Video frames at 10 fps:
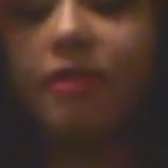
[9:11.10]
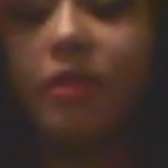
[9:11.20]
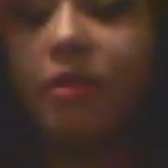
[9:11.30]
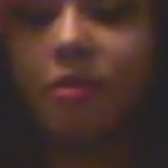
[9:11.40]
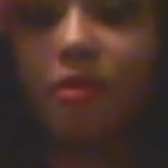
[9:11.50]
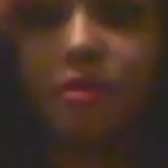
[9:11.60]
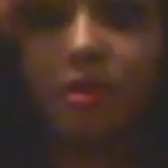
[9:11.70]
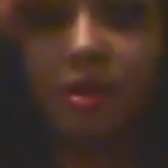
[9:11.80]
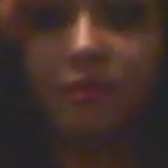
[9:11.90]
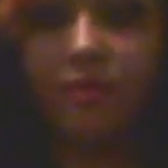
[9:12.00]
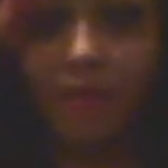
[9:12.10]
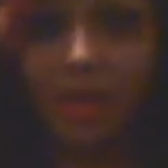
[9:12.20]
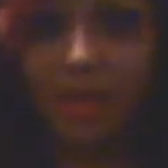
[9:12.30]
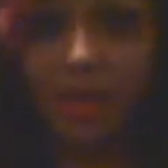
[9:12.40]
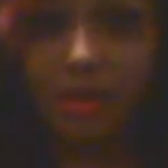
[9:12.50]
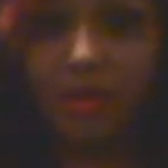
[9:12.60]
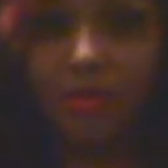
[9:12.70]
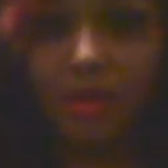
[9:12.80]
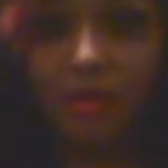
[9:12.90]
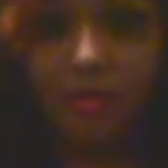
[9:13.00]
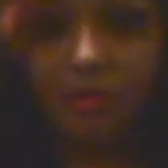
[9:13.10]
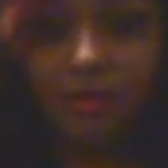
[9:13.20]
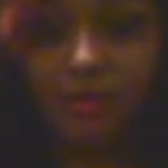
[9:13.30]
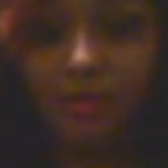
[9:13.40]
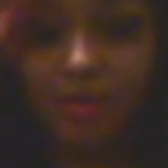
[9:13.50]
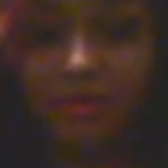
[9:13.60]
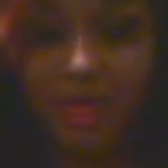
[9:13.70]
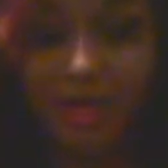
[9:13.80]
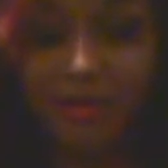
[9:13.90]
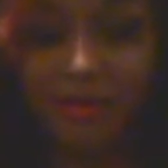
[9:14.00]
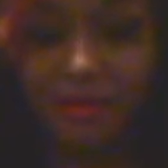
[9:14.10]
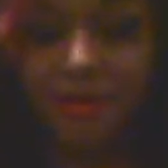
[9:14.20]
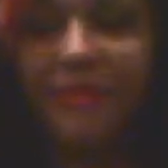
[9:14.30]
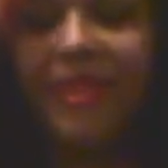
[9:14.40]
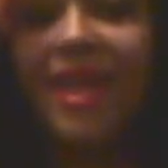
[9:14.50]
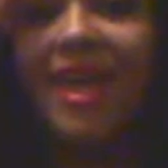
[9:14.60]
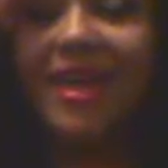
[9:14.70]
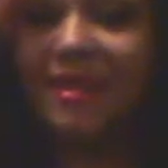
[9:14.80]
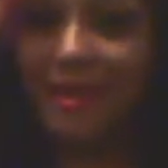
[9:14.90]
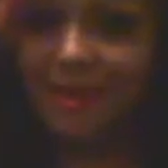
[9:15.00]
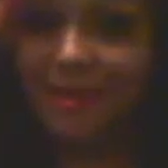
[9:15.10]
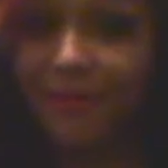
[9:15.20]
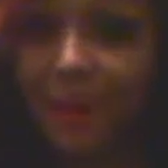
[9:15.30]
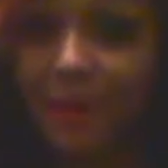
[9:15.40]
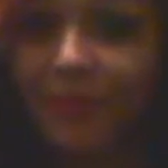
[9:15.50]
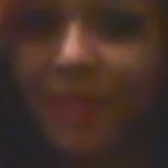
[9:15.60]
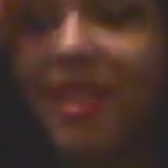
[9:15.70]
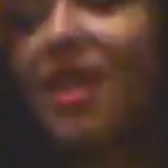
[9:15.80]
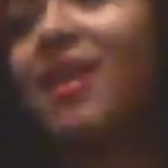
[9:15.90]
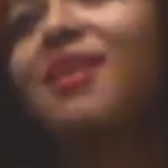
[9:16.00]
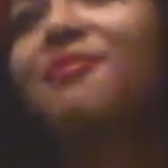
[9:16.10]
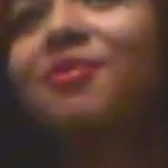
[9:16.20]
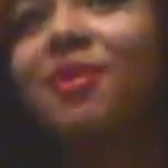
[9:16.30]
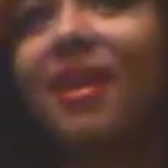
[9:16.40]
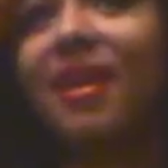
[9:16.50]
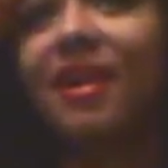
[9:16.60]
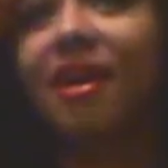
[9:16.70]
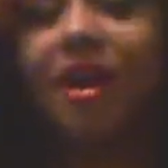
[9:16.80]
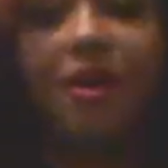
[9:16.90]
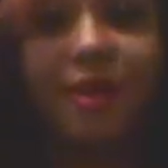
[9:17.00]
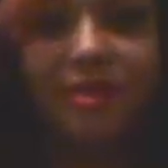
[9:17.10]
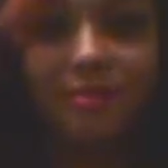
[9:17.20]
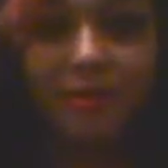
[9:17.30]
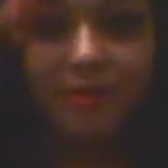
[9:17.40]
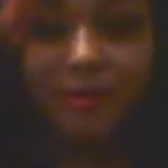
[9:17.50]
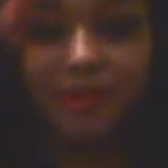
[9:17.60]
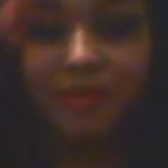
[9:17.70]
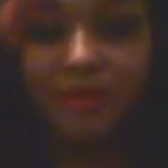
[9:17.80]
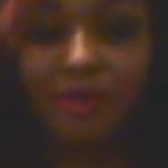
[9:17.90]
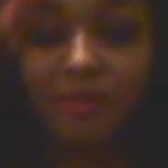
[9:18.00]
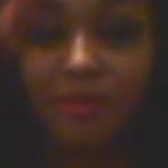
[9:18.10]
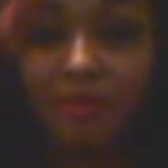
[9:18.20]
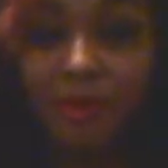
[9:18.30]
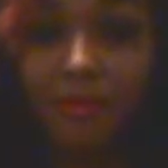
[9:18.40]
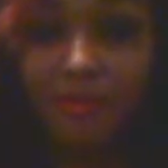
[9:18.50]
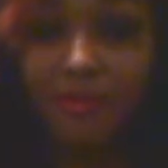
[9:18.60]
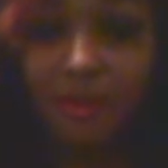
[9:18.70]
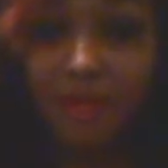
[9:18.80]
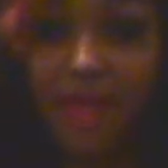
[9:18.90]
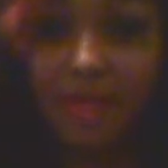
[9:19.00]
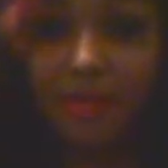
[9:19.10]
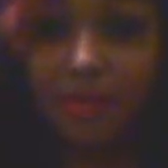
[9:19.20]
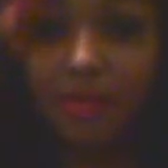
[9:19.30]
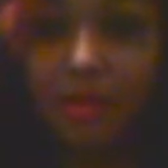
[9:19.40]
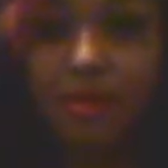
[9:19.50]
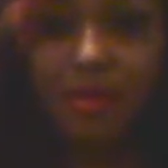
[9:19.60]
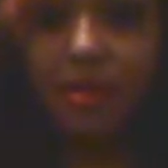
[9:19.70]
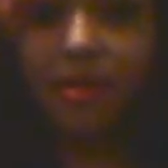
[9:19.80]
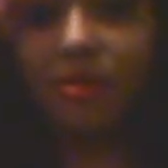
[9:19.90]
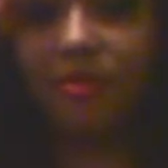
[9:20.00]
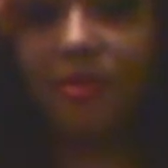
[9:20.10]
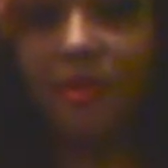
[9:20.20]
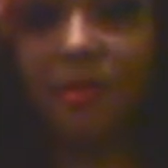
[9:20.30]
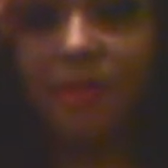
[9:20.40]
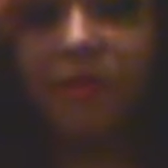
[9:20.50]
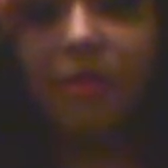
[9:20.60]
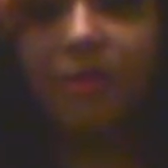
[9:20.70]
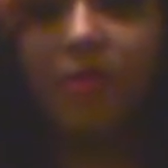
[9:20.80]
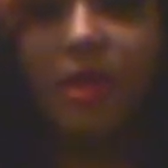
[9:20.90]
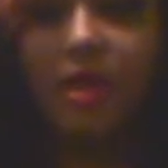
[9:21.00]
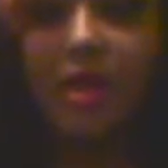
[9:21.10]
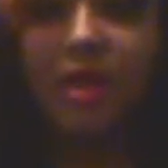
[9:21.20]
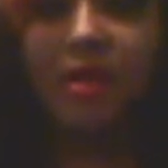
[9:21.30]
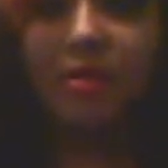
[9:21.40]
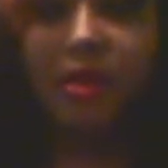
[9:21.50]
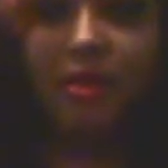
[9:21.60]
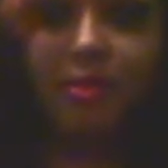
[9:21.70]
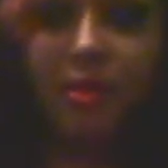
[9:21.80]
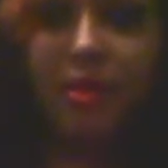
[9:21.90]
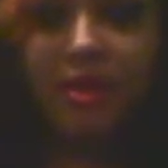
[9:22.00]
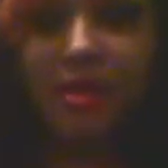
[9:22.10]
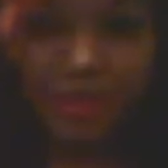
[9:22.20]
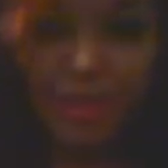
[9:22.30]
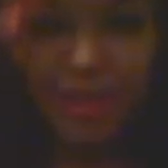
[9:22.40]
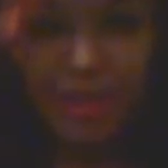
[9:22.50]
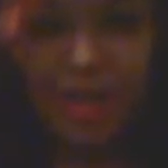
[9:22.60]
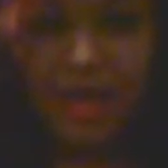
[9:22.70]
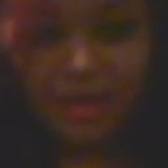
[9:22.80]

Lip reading: He wrote a song for Bandit called "The Small Petunia of the Galaxy," and it's on his phone. And he was like, "Oh, I just wrote a song for called "The Small Petunia of the Galaxy." And he's like, "Dude, it's on my phone." And he's like, "Really?" And he's like, "Yeah." And